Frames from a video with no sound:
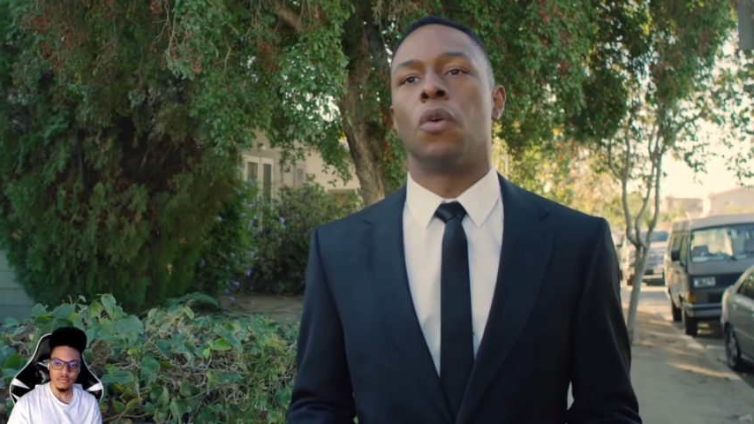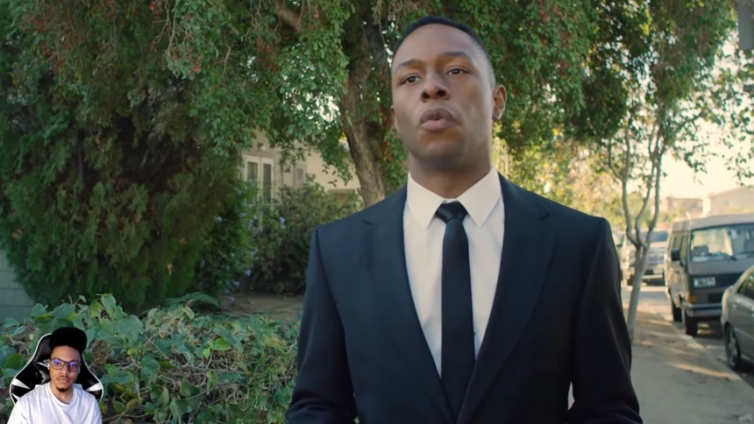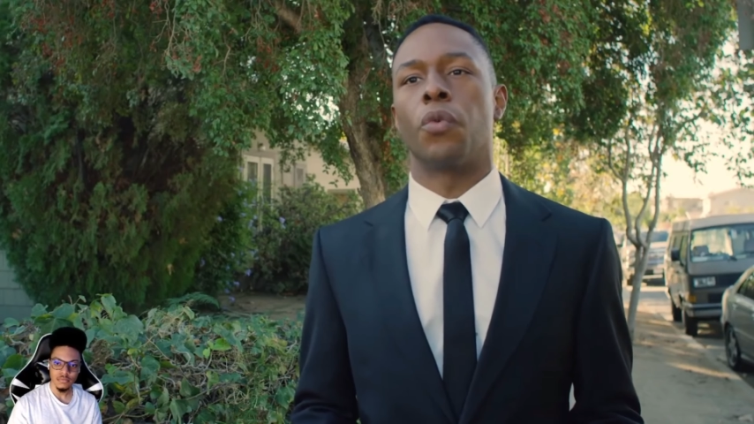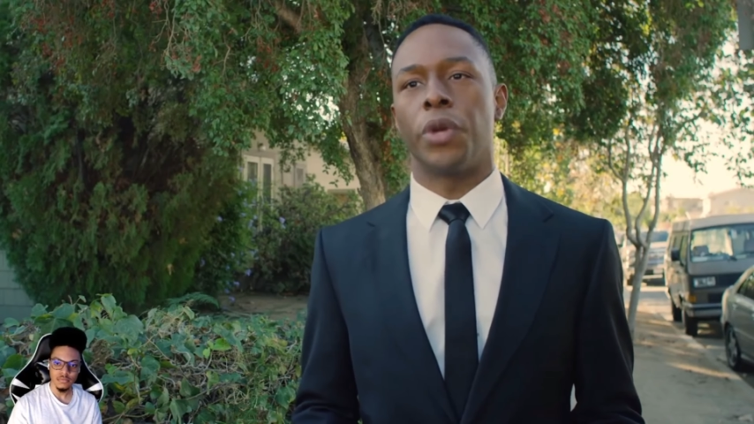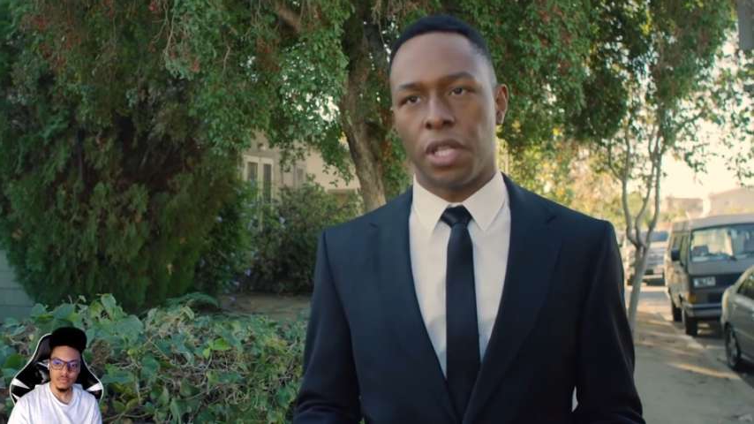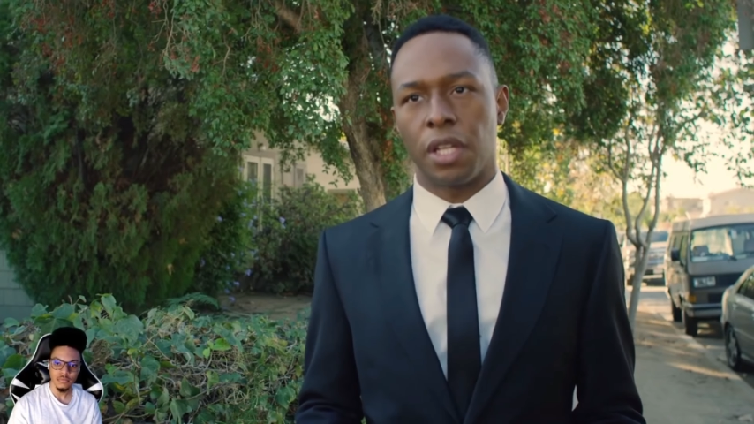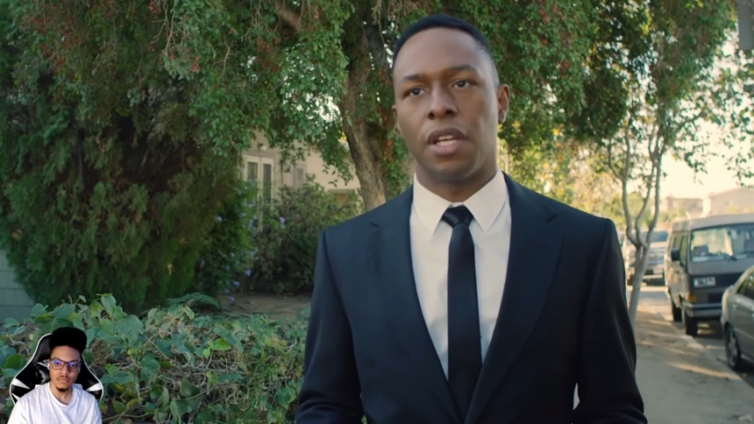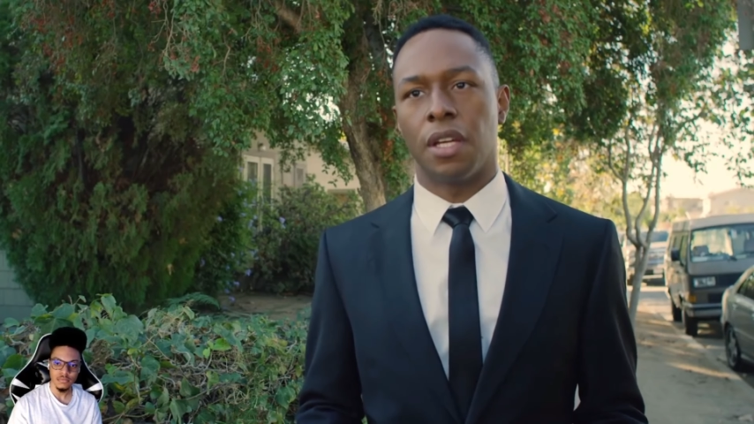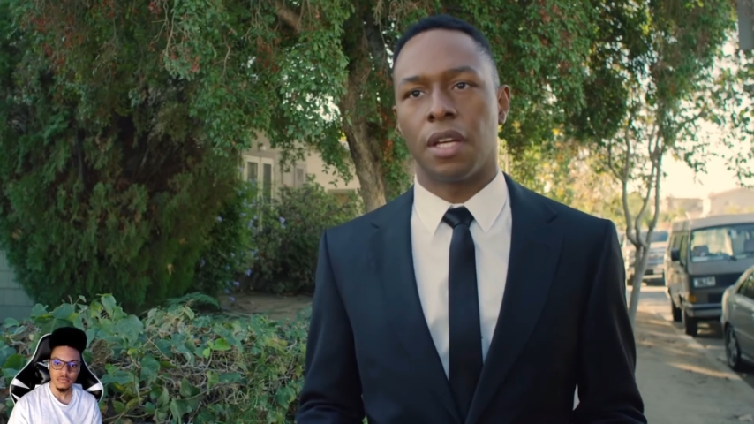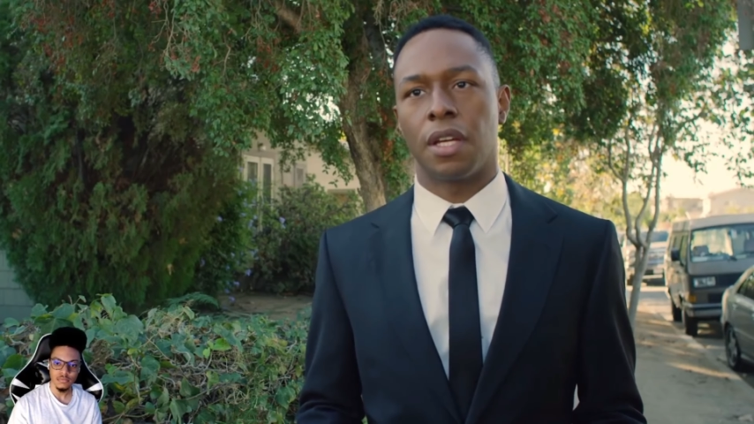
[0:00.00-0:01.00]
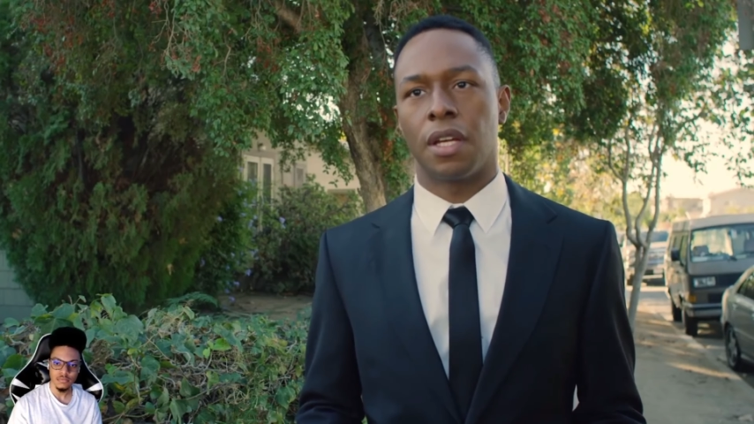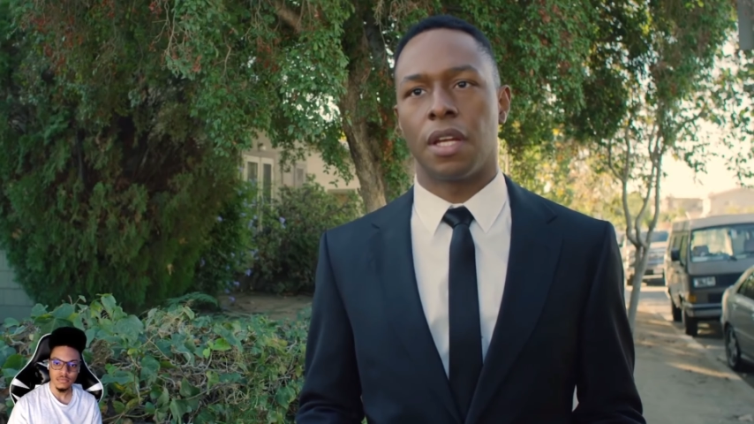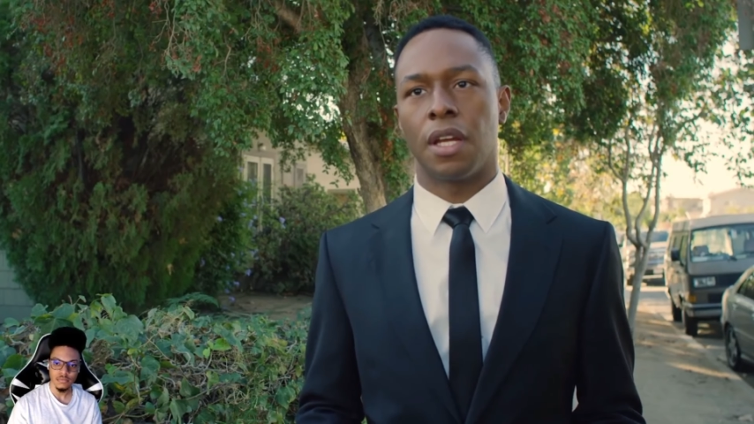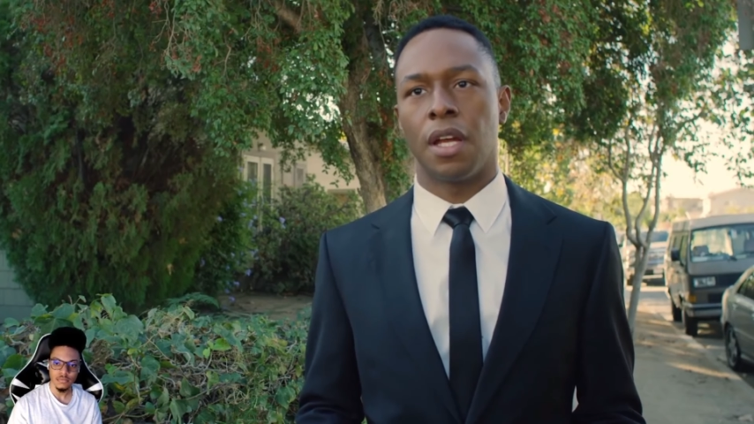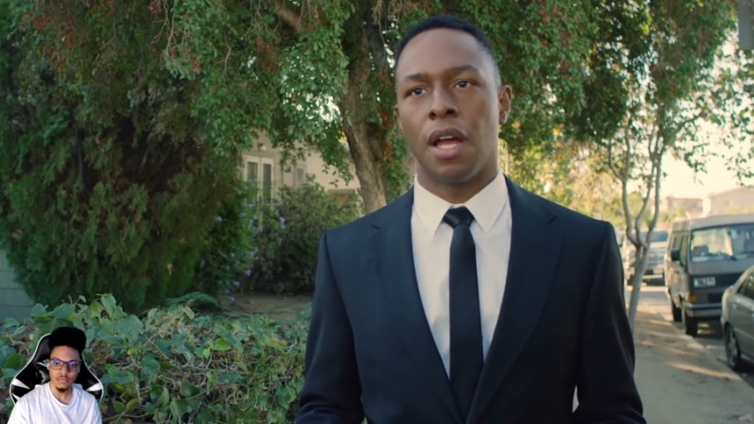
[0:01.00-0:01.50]
Really?
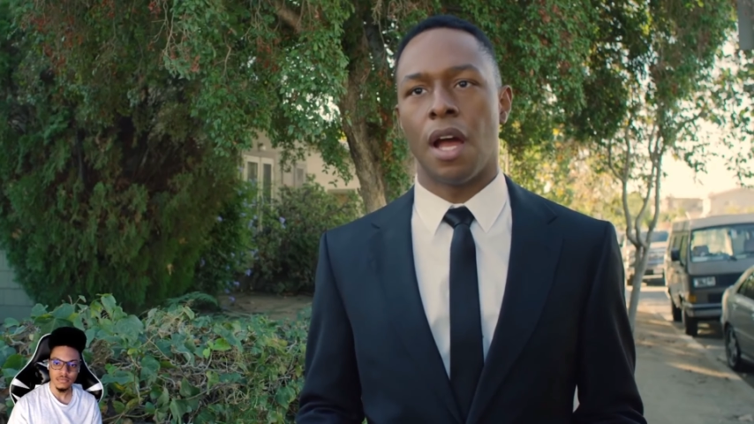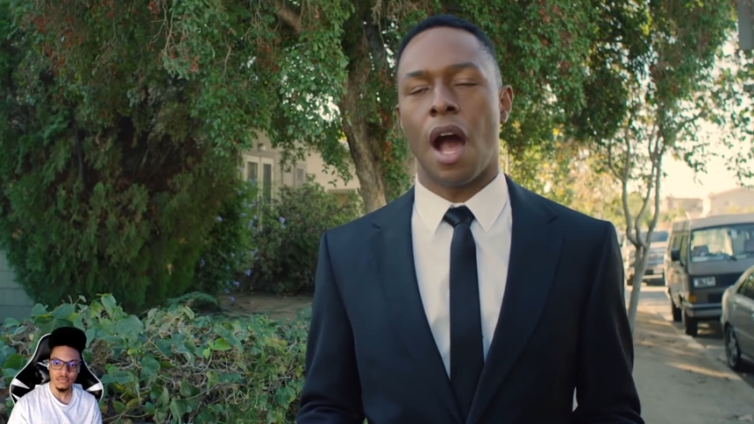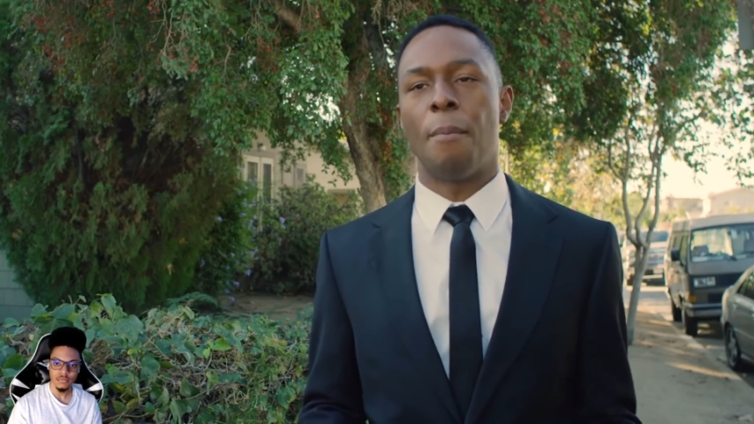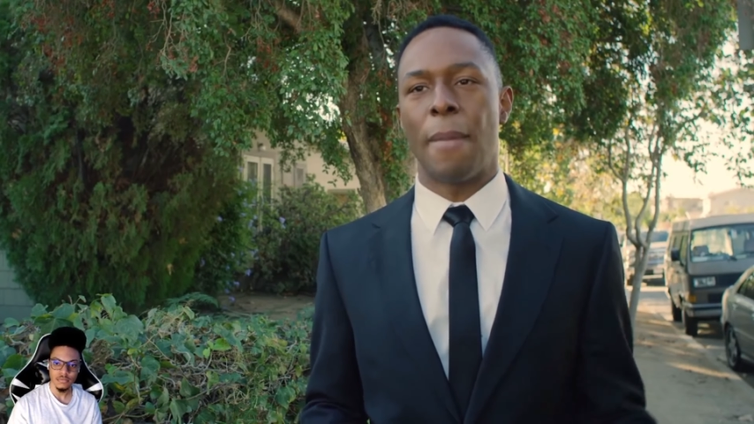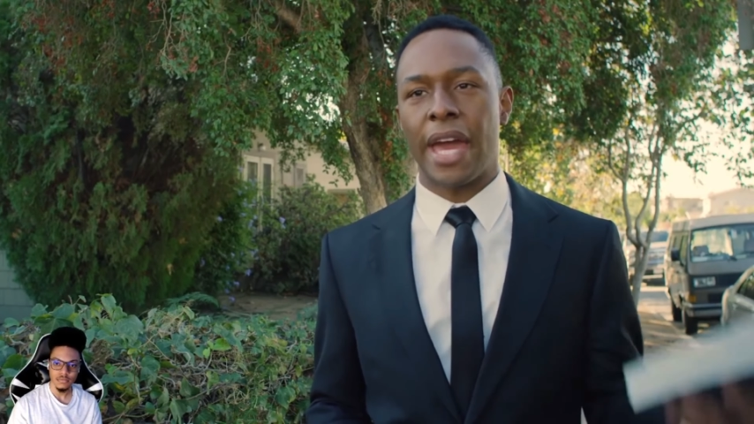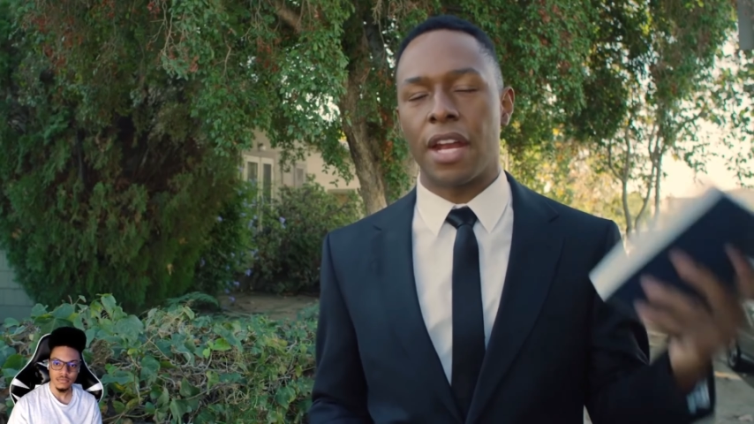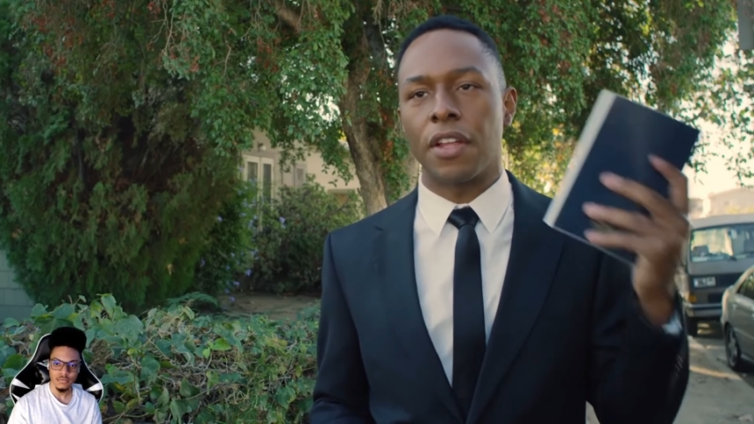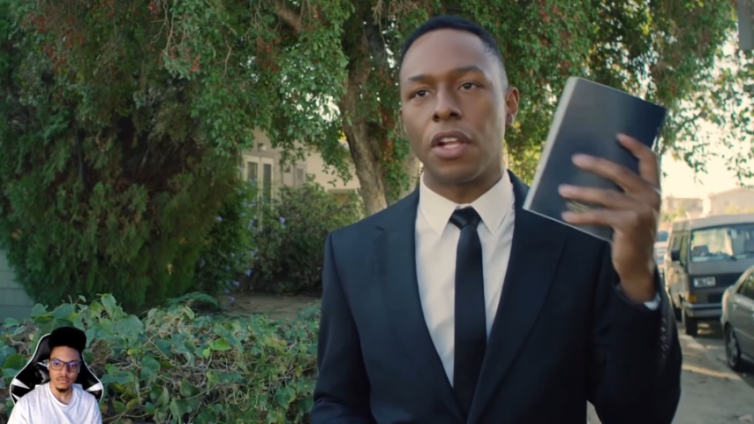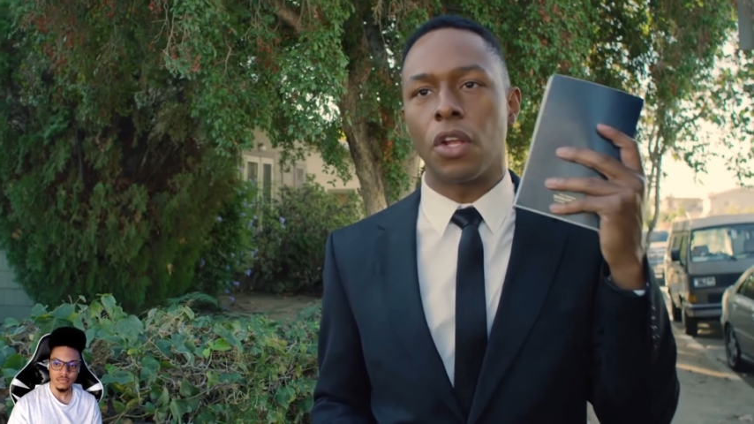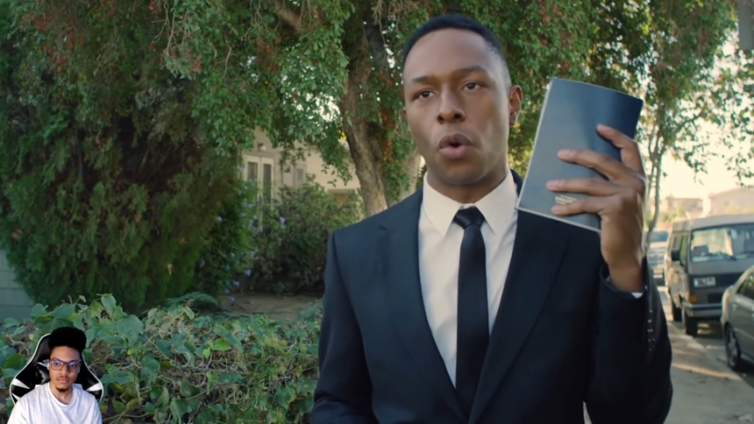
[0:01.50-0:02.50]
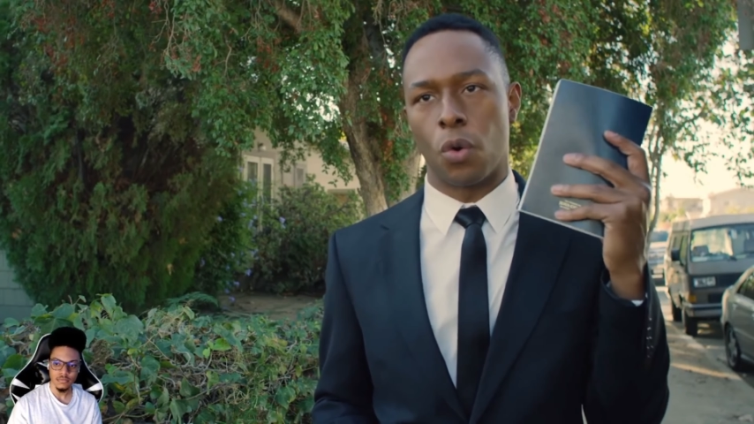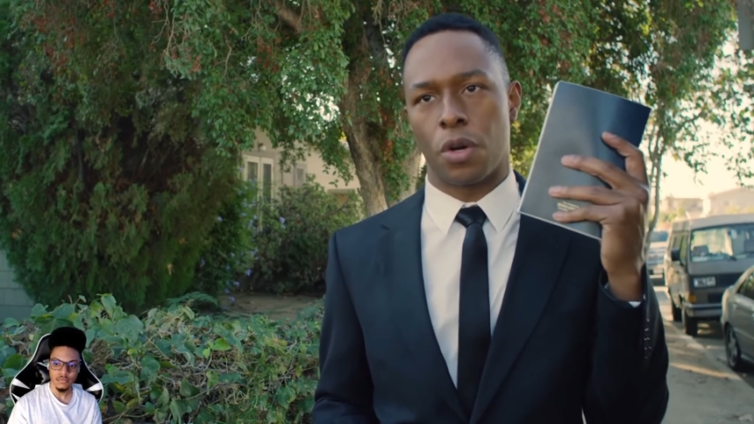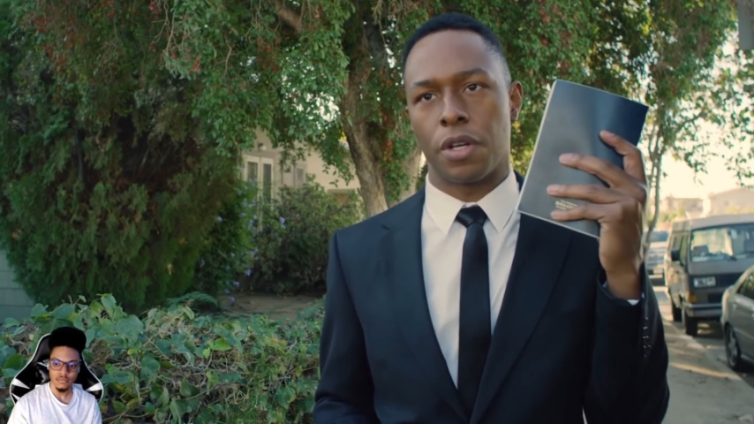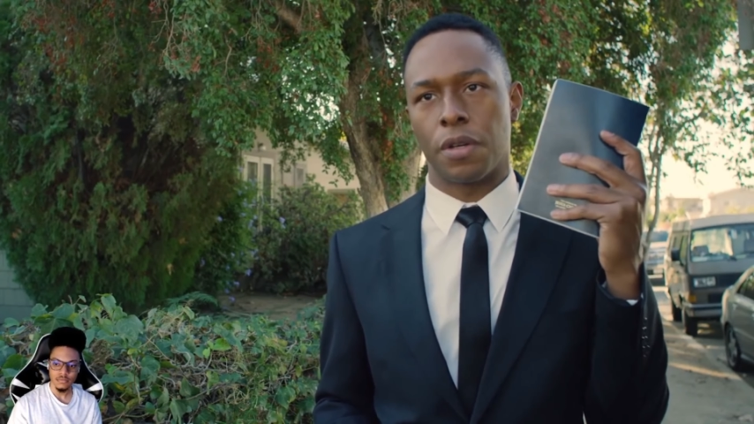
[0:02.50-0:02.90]
A man of the Lord.